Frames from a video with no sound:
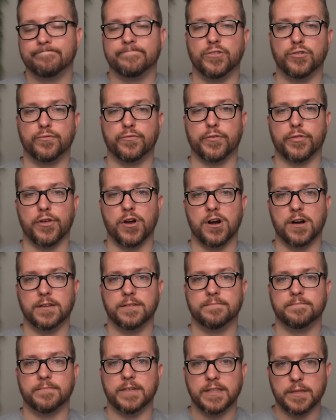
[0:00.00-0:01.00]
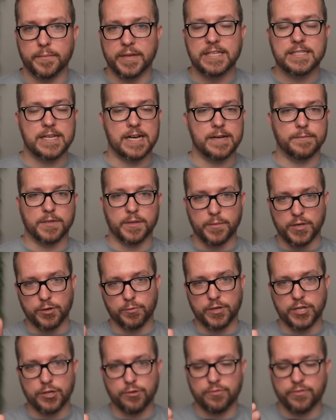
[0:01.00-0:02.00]
Food for thought. In the meantime, let me know
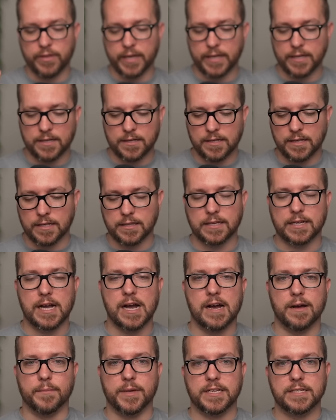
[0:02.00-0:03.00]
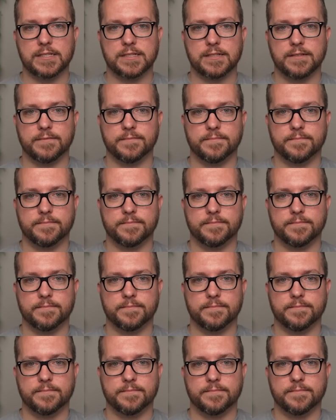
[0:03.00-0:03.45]
what you think in the comments.